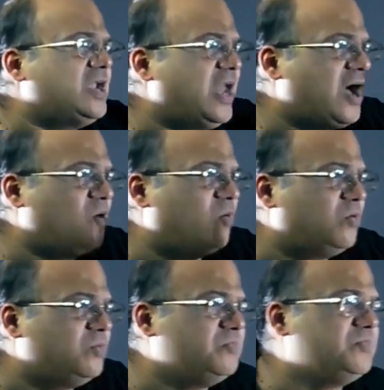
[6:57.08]

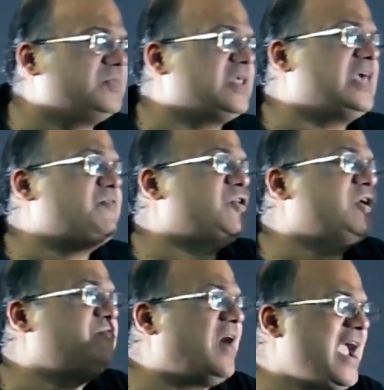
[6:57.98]
Now, if you
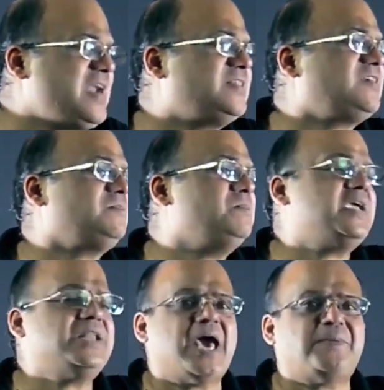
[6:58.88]
divide this
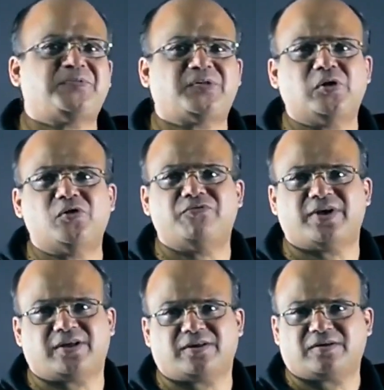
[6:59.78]
mean absolute
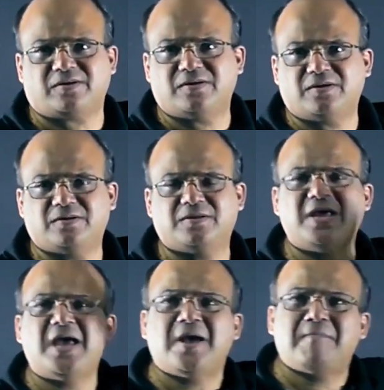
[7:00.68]
error
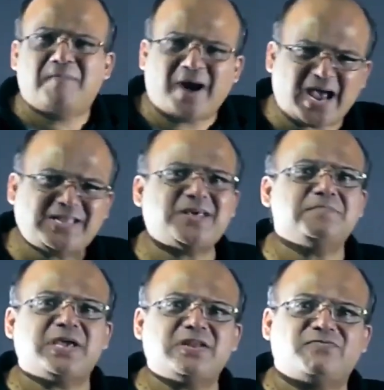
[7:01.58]
by
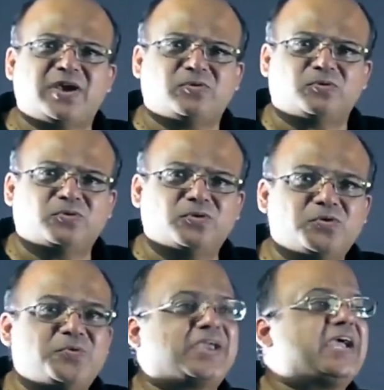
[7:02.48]
the mean value,
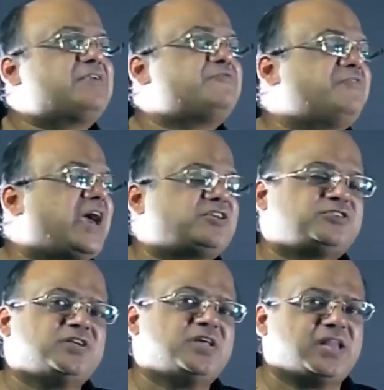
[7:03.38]
we get
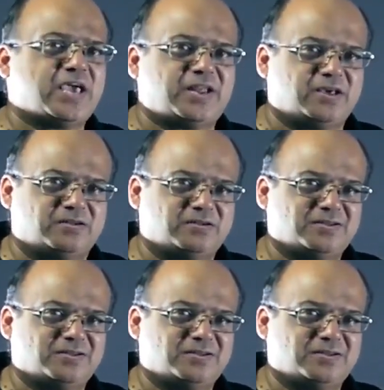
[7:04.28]
fractional error.